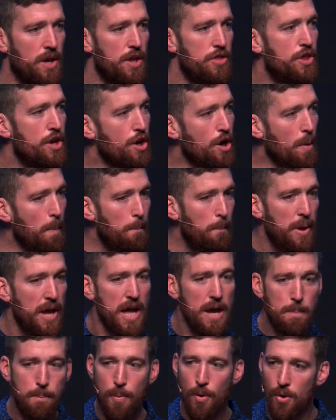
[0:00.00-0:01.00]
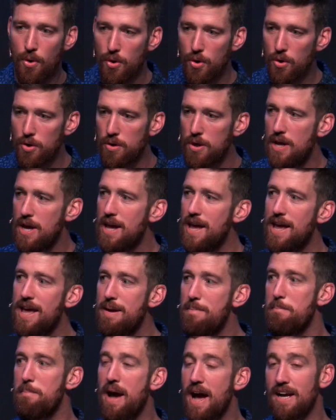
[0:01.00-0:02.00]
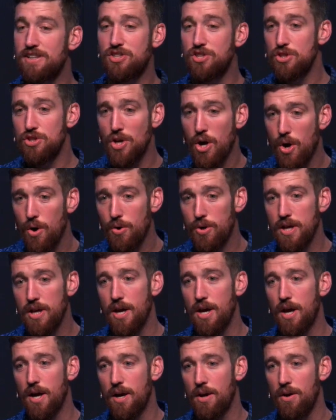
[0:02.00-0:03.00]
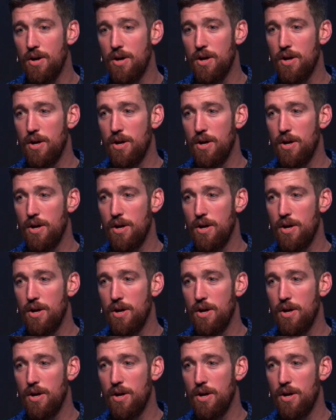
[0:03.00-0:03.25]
There are people in Macedonia